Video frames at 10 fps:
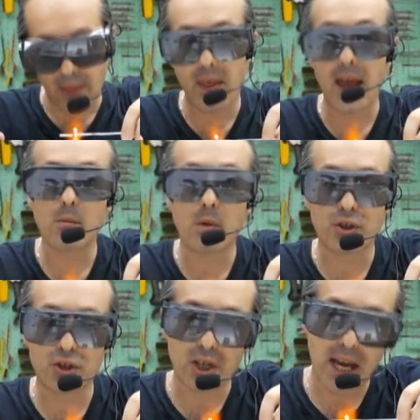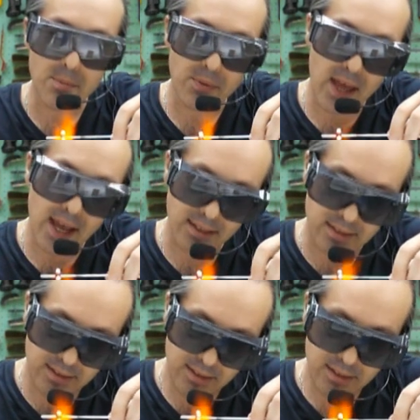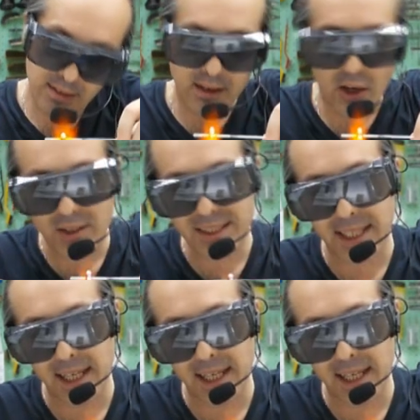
and then we'll shape that. Looks